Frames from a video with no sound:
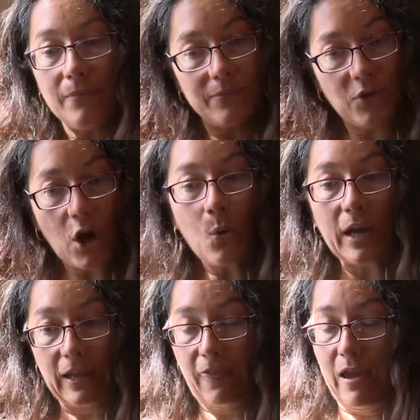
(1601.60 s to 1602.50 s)

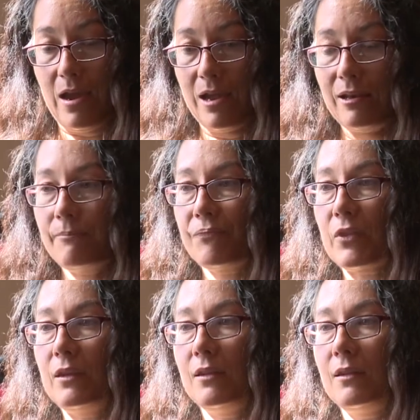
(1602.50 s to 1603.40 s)
Knowing that,
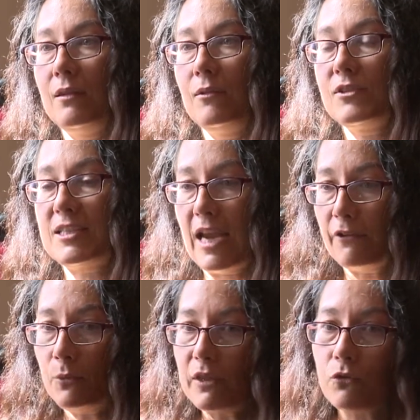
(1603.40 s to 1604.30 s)

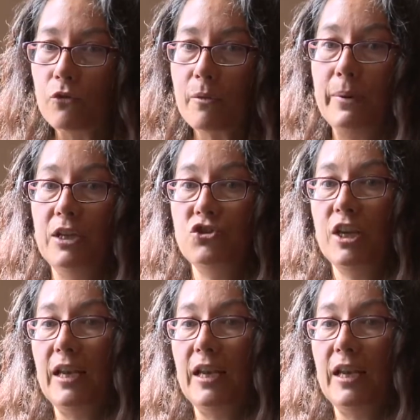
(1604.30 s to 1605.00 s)
staff went through the budget